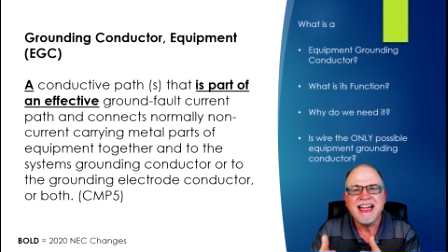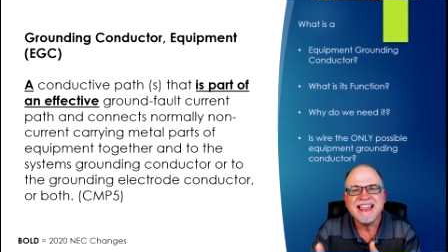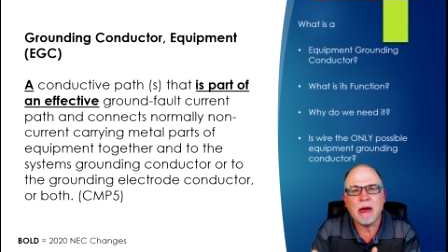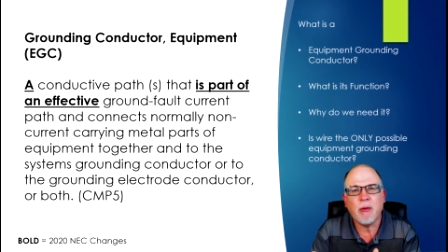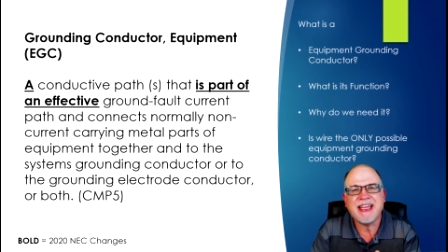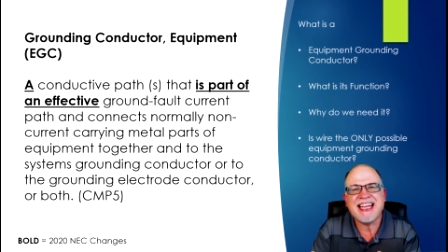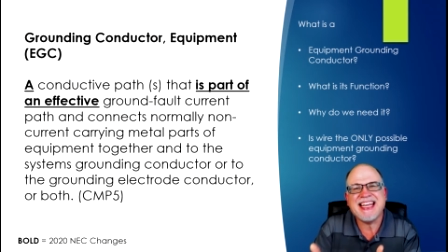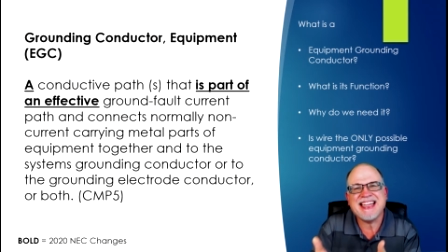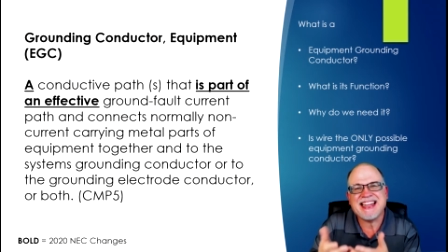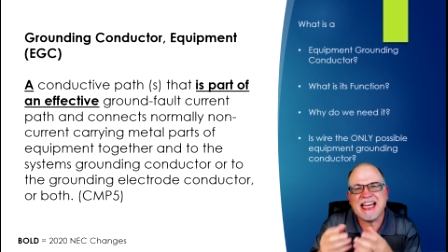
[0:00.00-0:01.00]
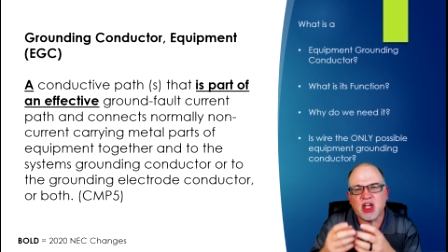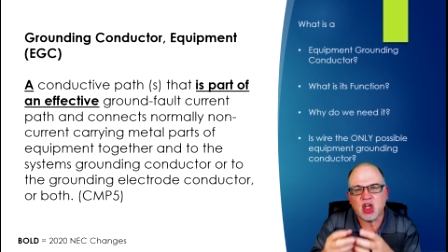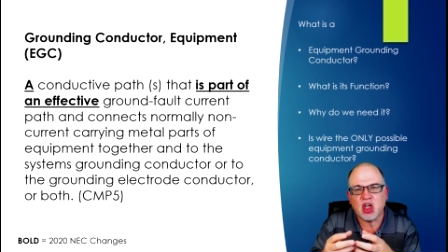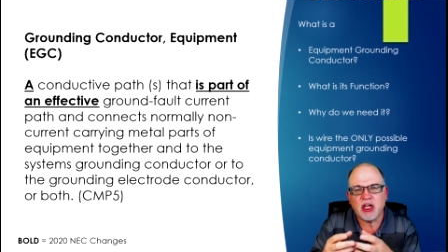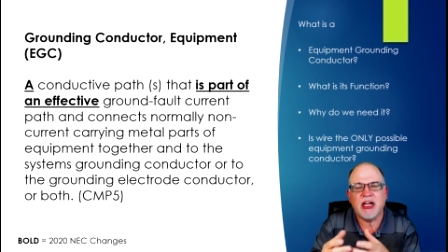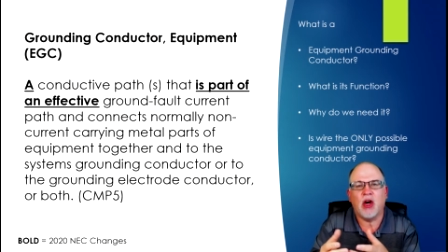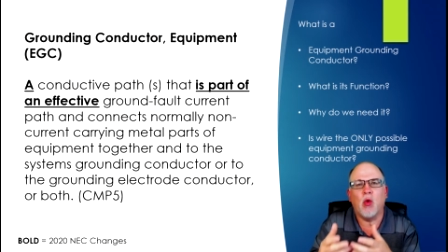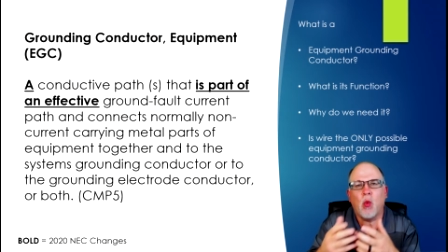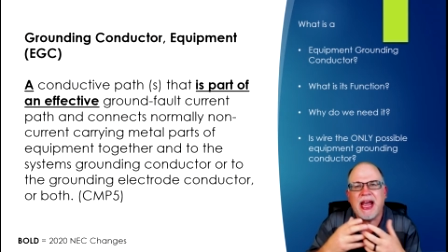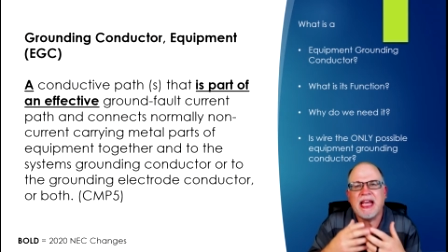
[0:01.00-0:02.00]
that we can get that current
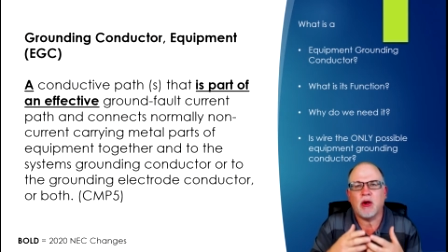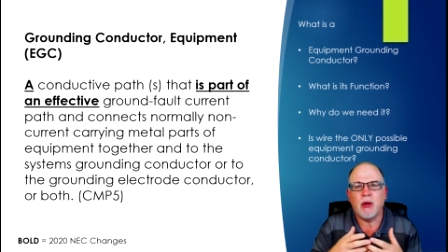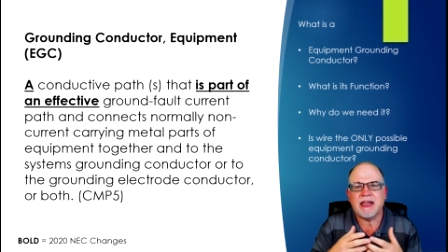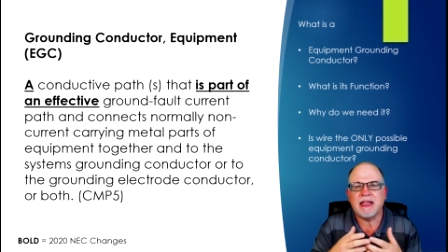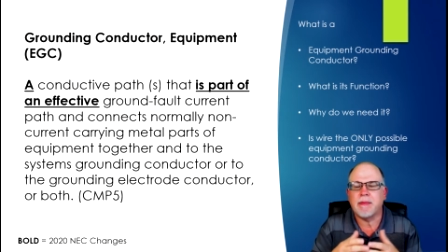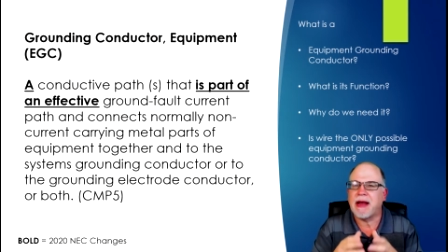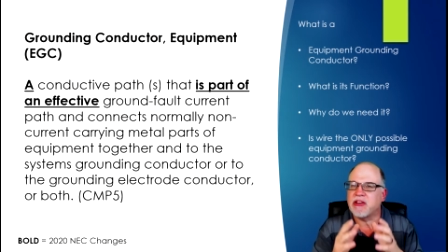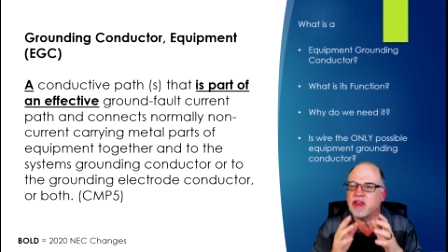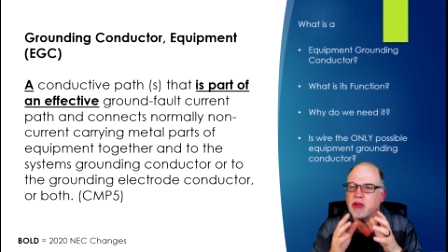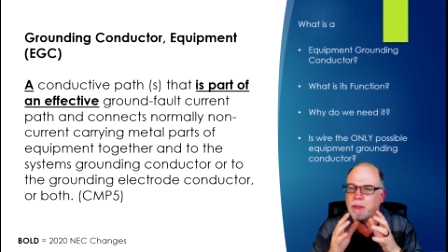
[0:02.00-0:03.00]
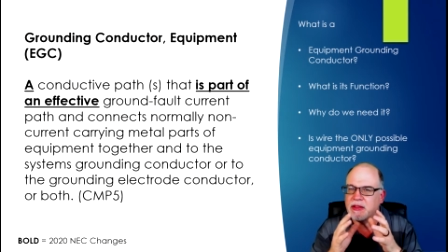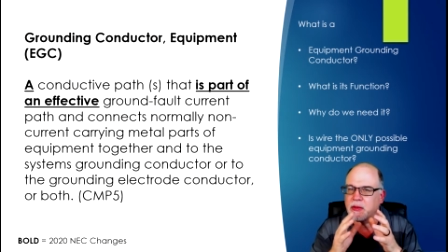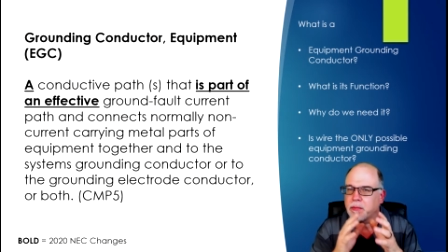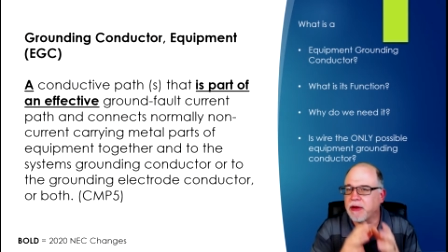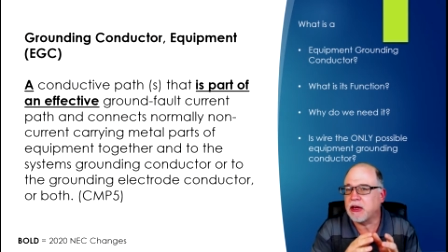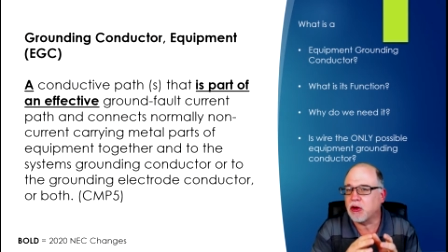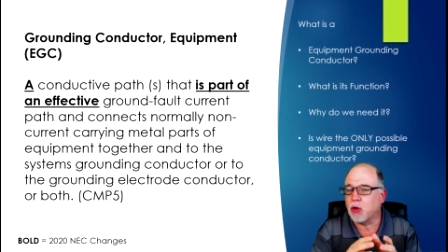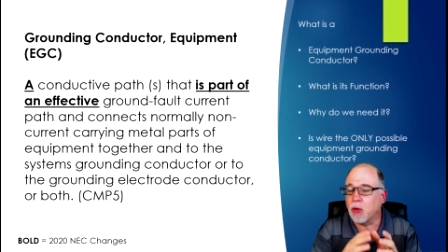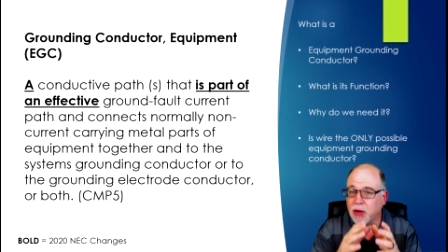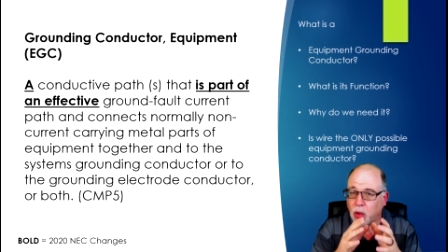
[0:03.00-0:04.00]
away quickly by tripping the breaker
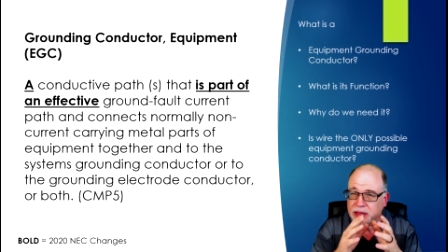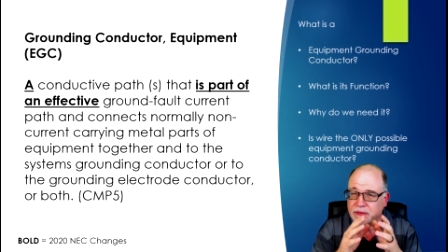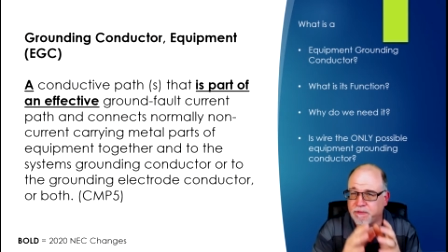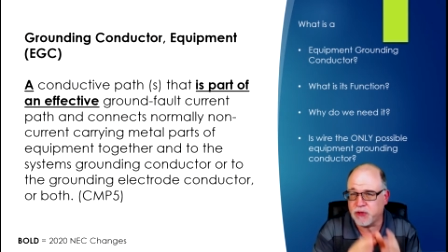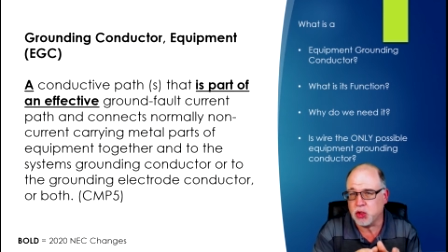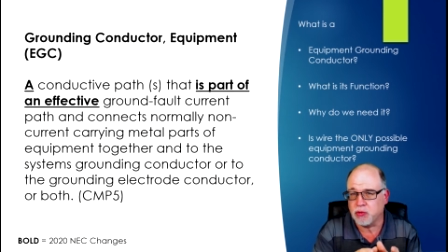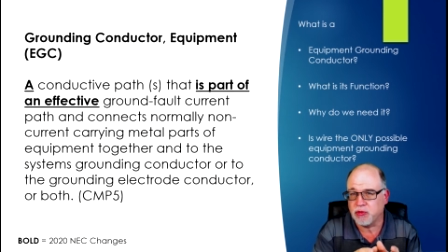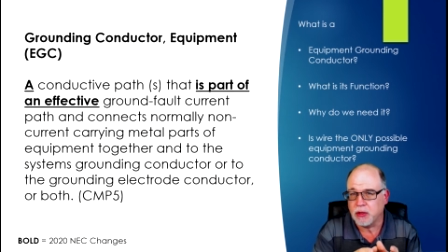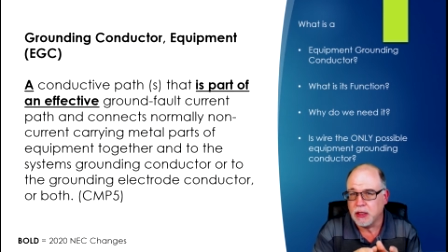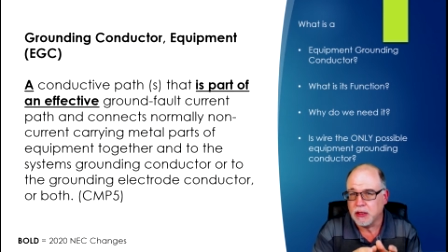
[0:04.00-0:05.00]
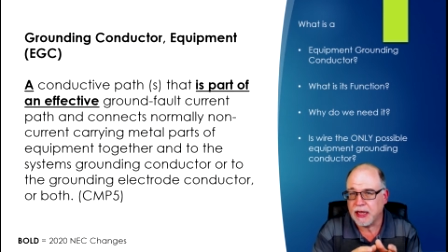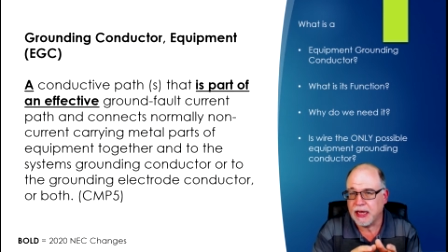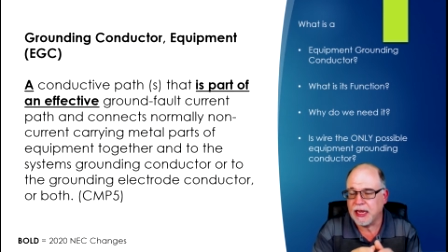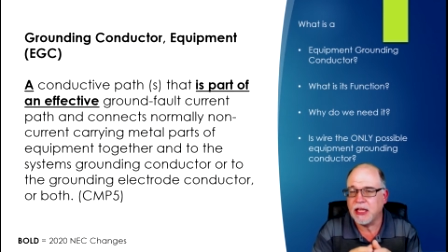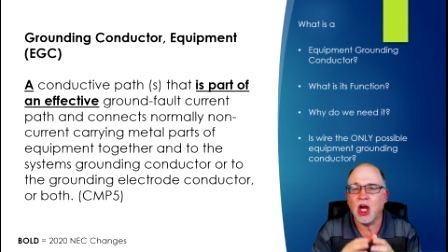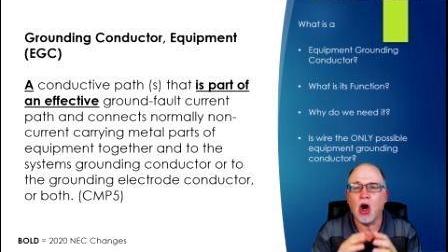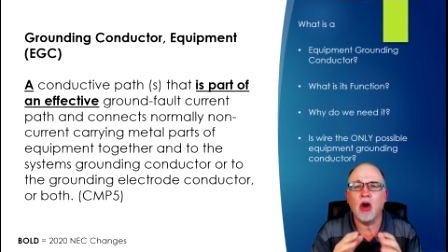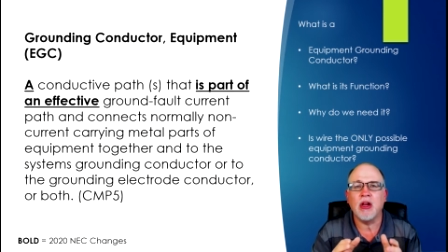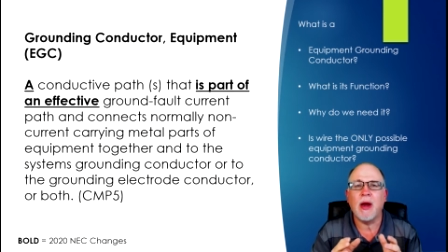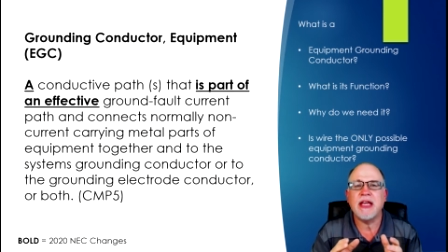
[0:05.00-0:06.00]
or blowing the fuse. Okay, and the
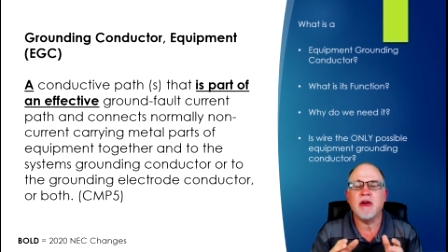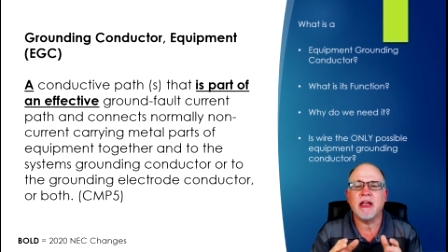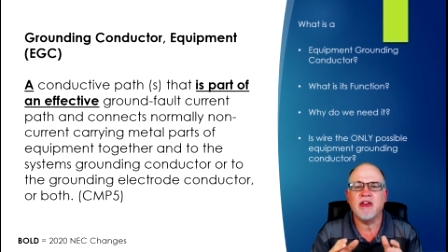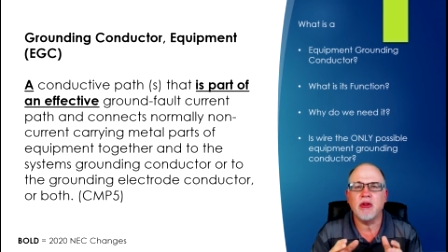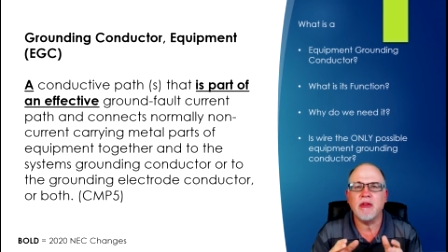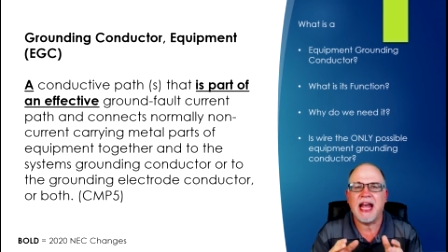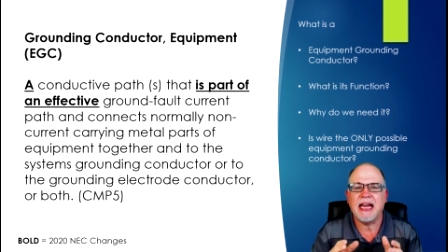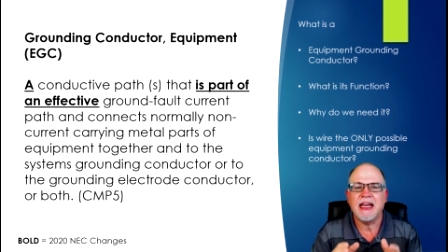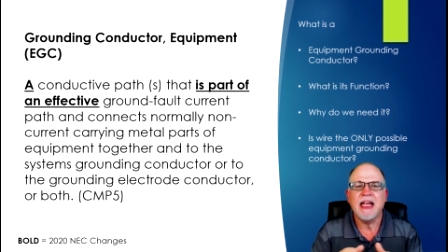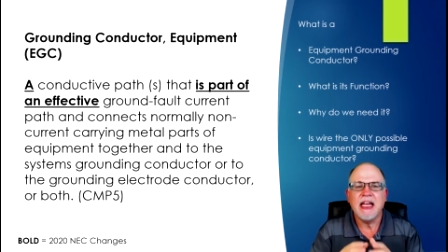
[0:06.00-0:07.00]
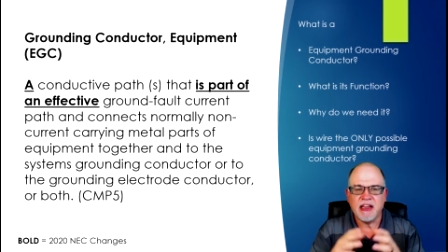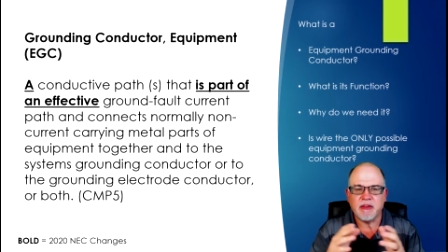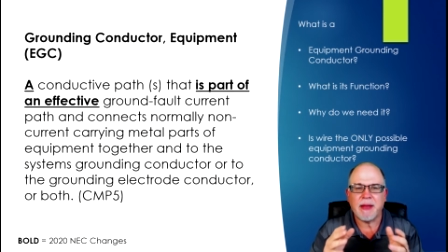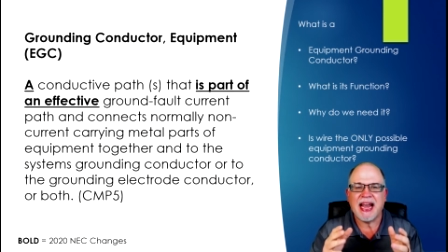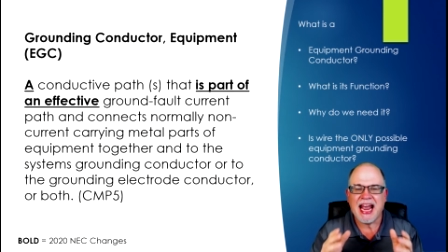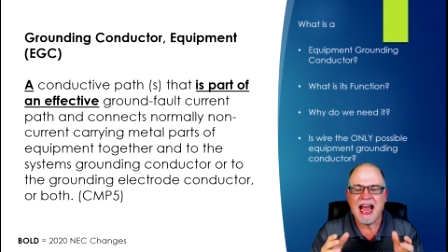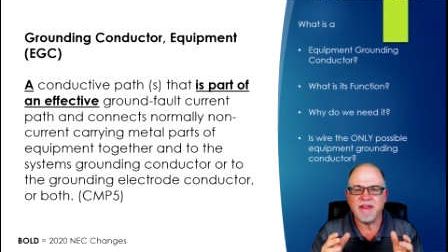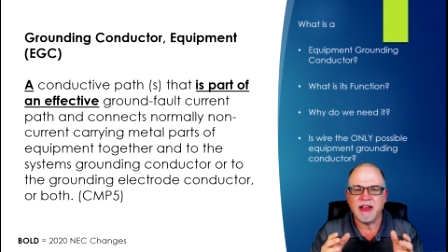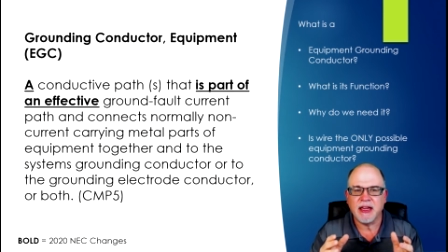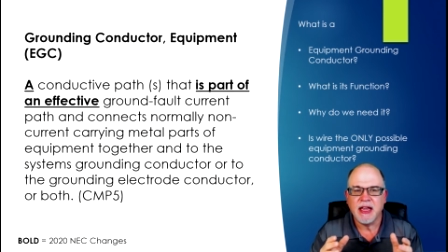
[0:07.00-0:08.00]
only way you can do that is by
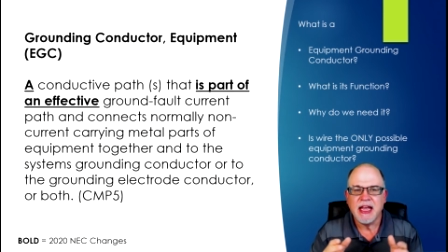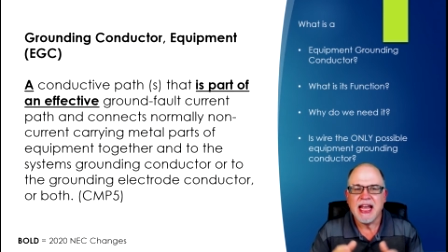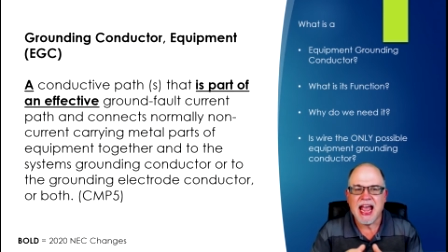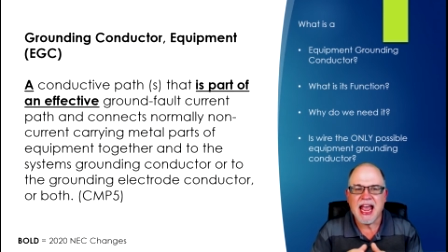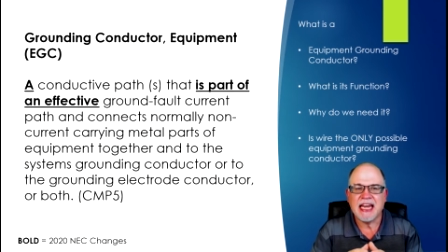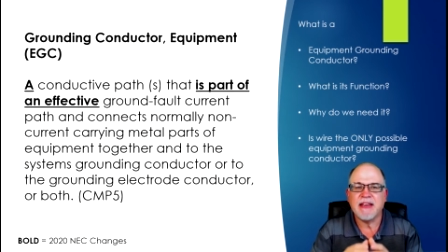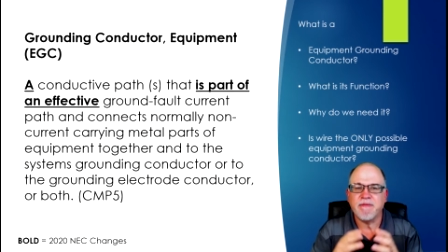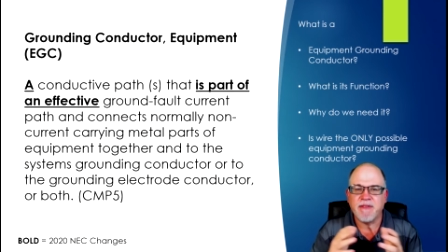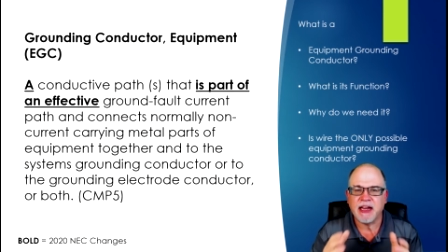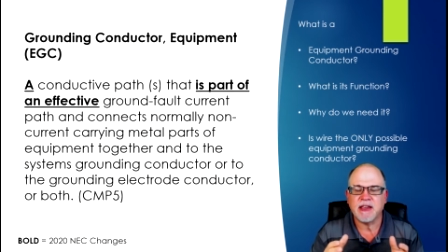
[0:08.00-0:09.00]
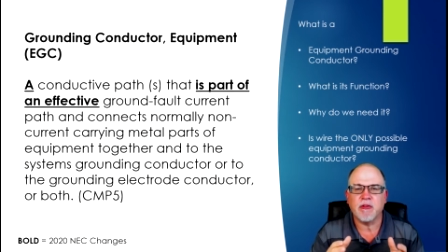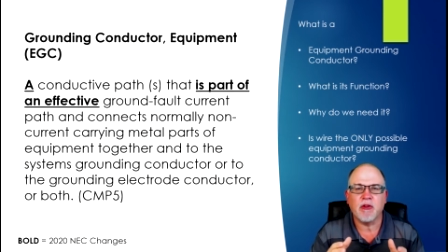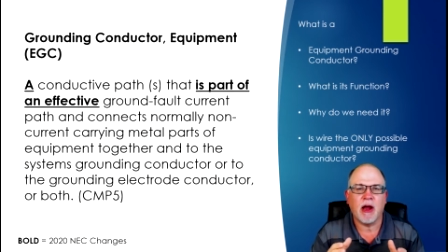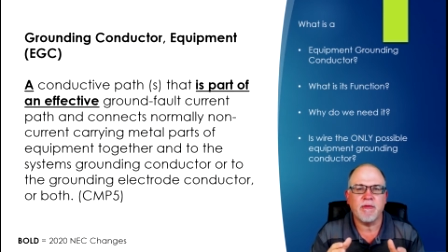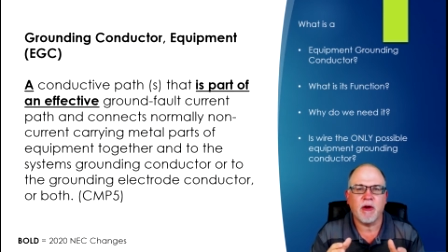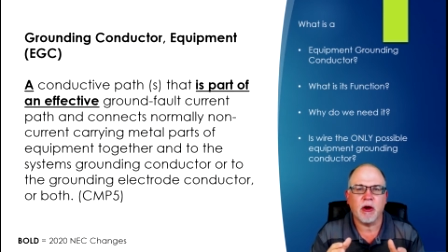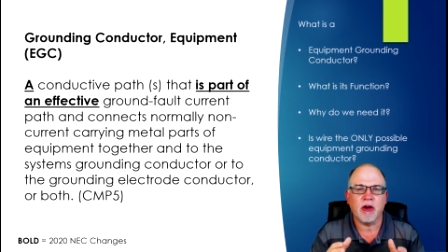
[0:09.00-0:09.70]
having an effective ground fault